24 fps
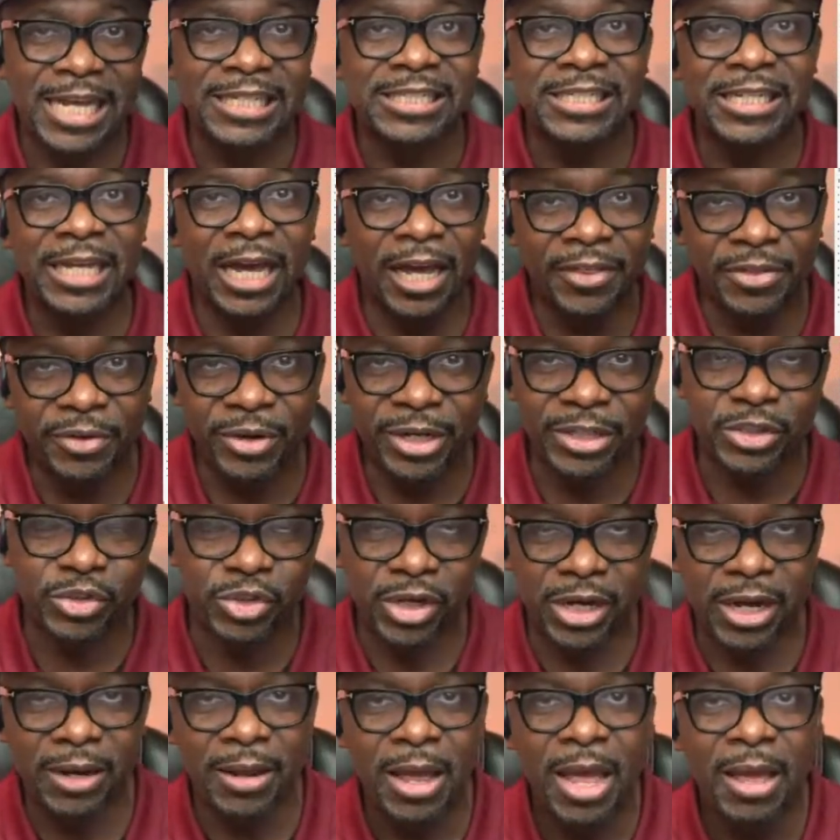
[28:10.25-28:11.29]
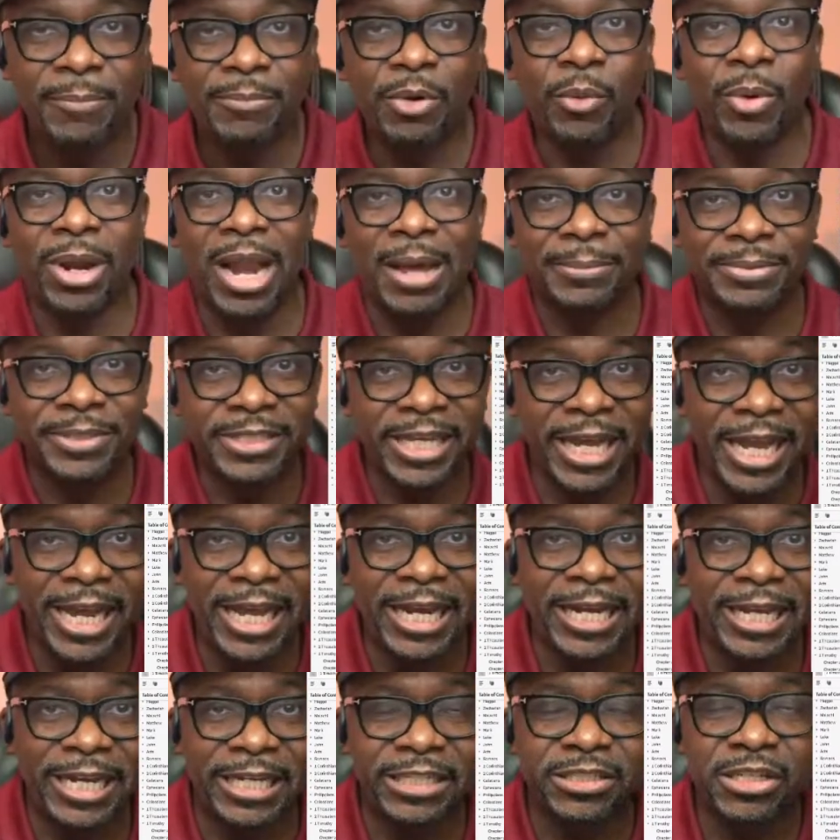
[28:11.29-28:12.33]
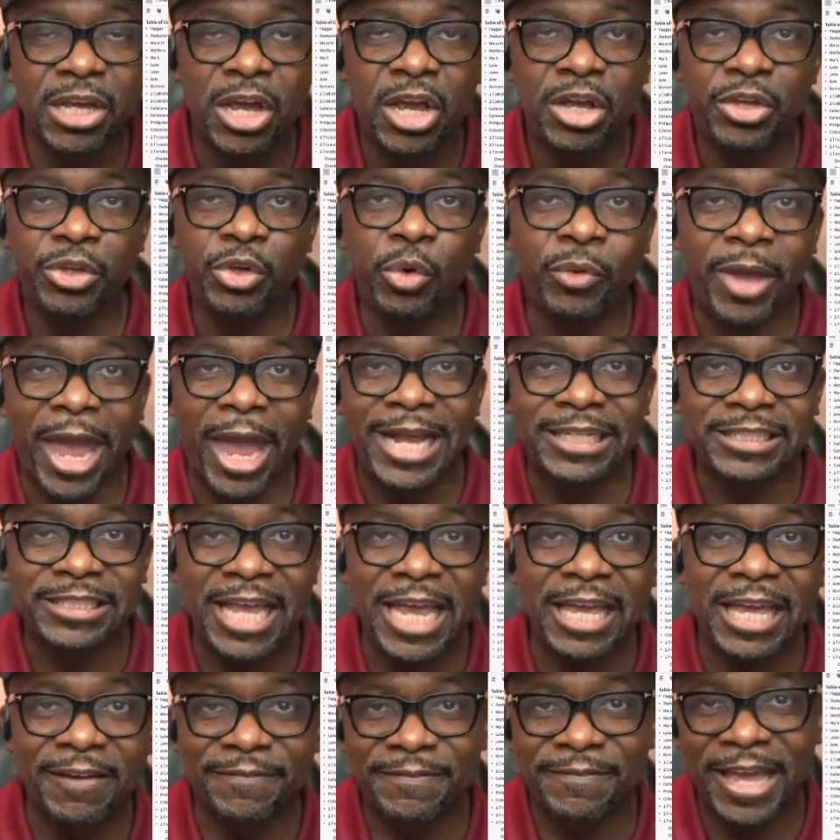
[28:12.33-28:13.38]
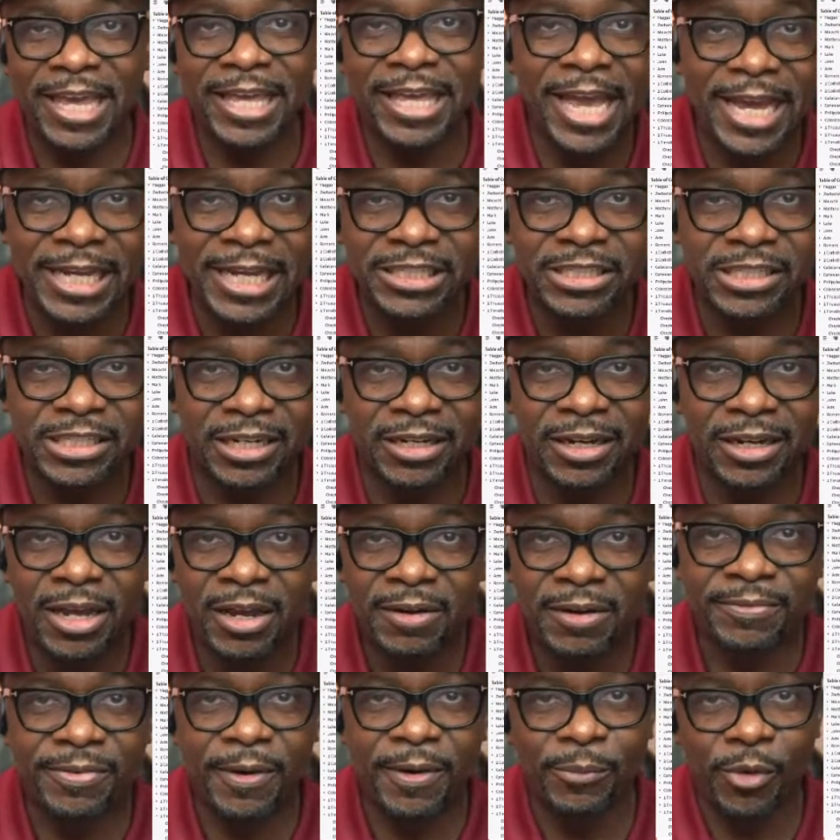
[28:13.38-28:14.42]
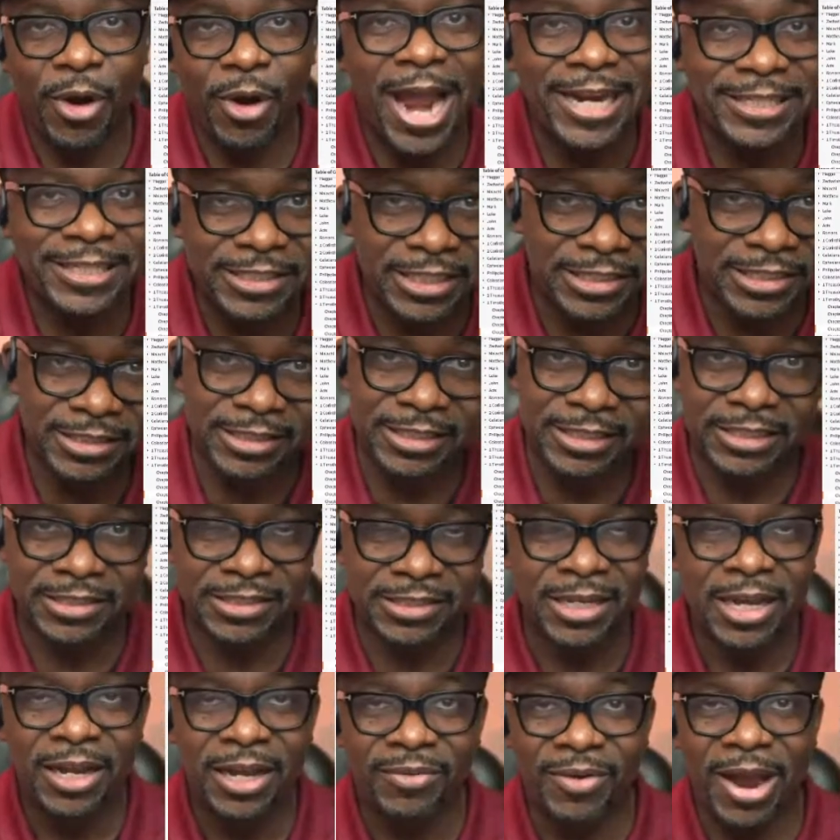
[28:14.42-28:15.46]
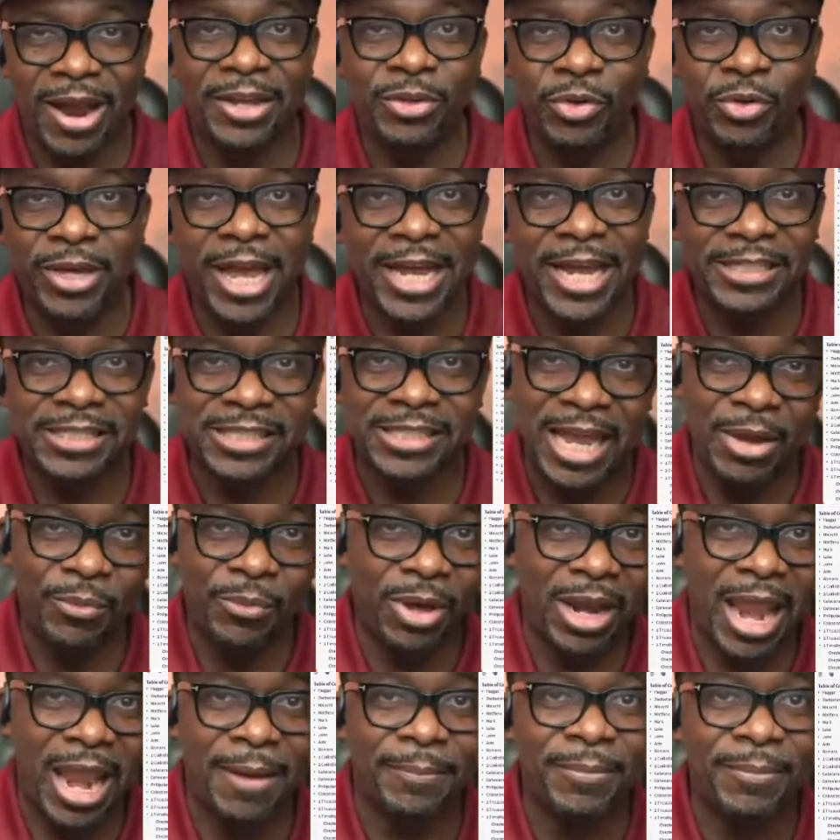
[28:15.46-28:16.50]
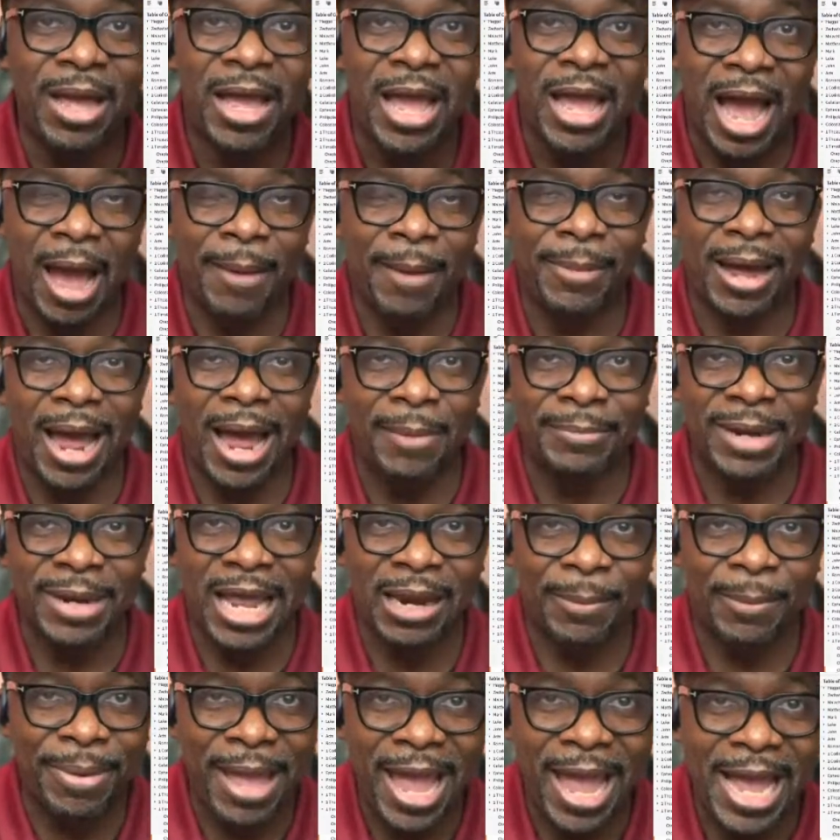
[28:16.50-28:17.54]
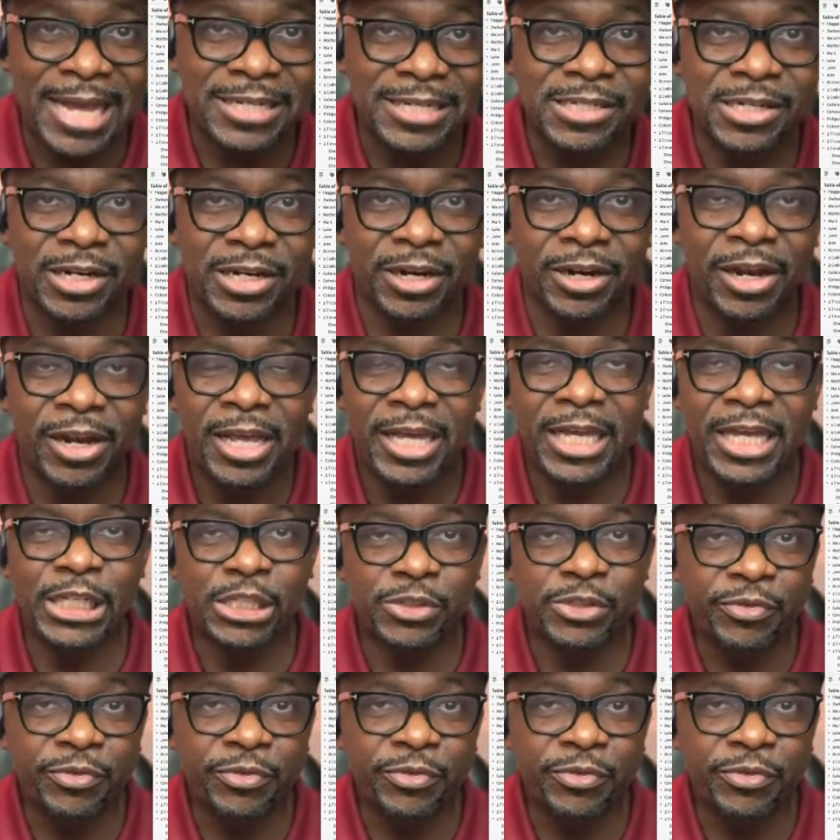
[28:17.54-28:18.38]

That's the other extreme. But what I'm saying is you can't take a vacation from righteousness, right? You can't say, well, I'm I'm I'm not a pastor.